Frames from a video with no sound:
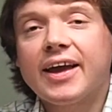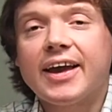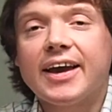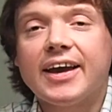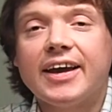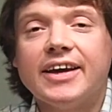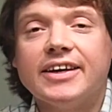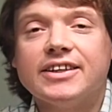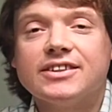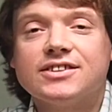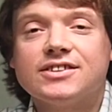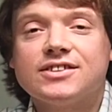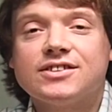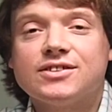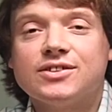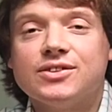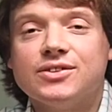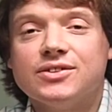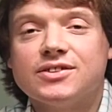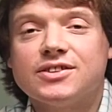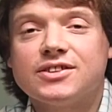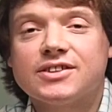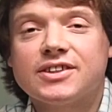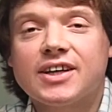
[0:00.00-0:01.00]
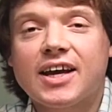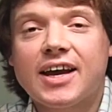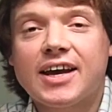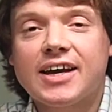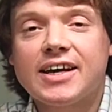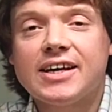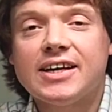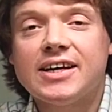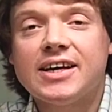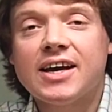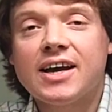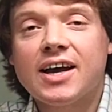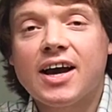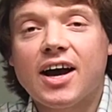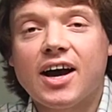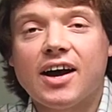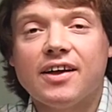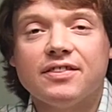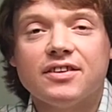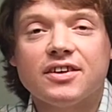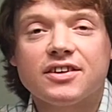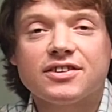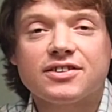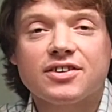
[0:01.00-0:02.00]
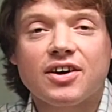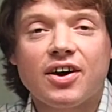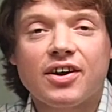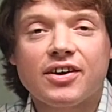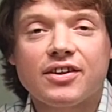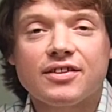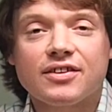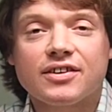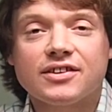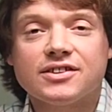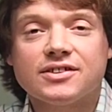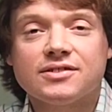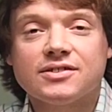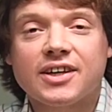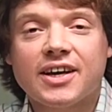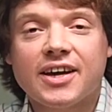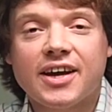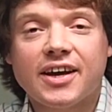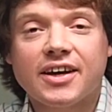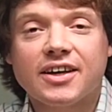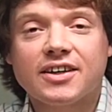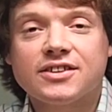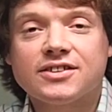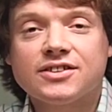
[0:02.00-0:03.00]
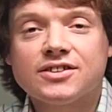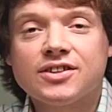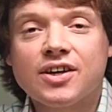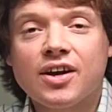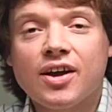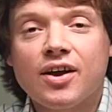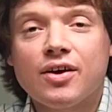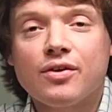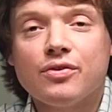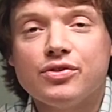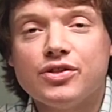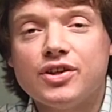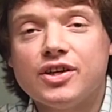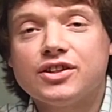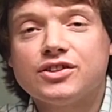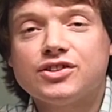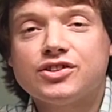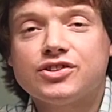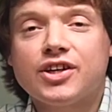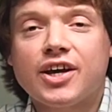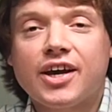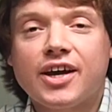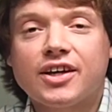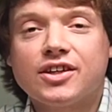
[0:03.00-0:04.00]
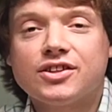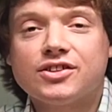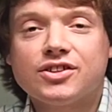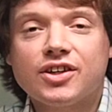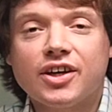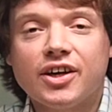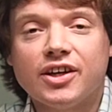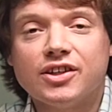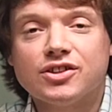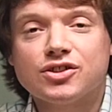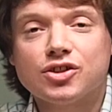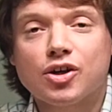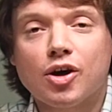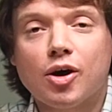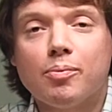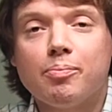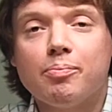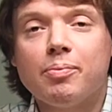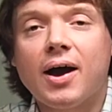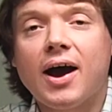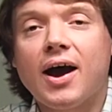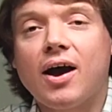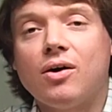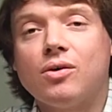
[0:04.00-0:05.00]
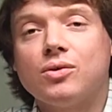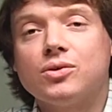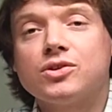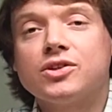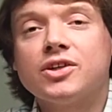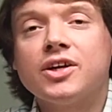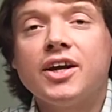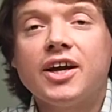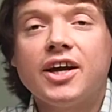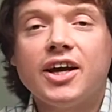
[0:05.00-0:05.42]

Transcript: is to say at the start of the text, this text is about.